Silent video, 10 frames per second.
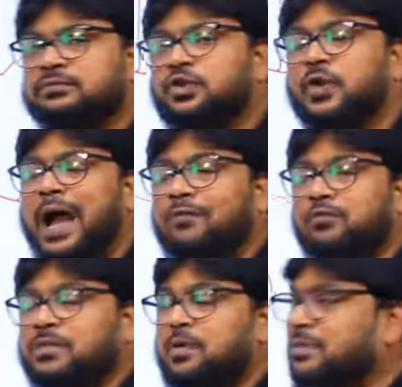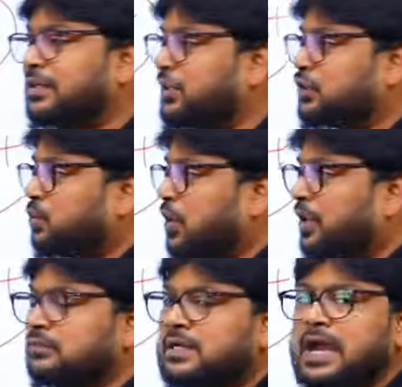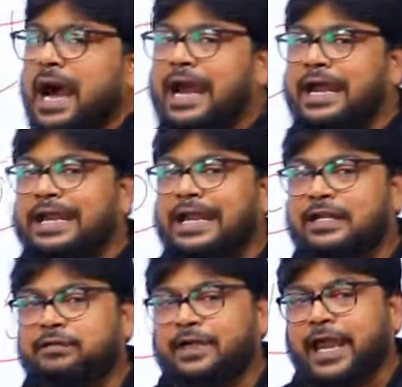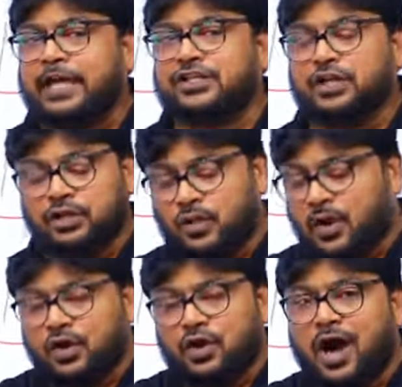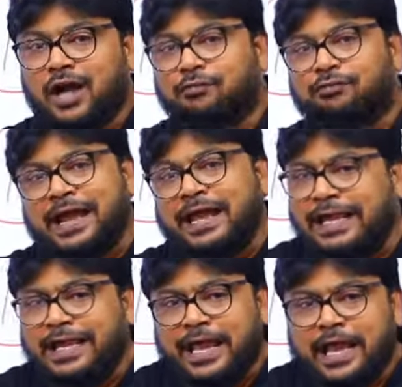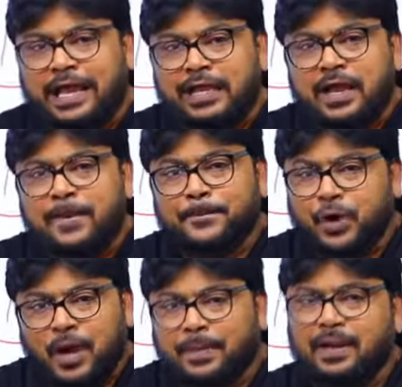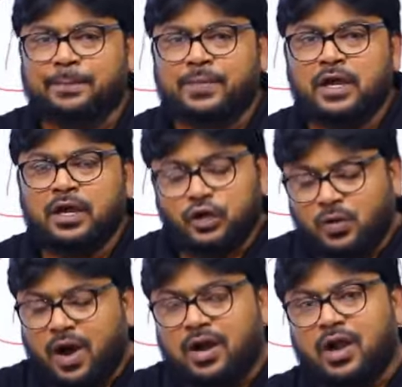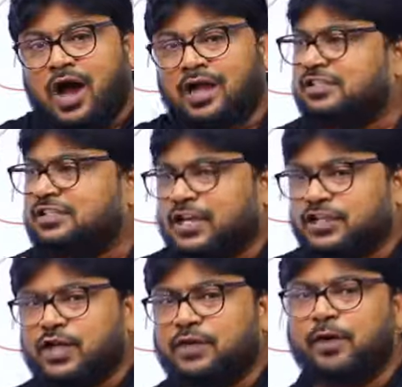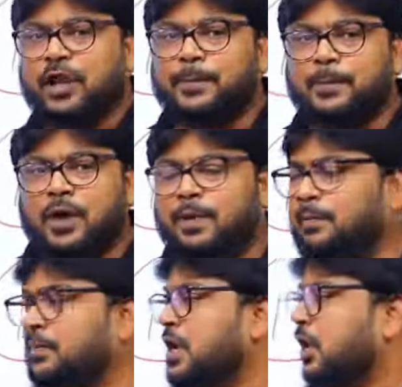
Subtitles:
You have to remember this word. Identification. You are not finding a problem. You are not searching for a problem.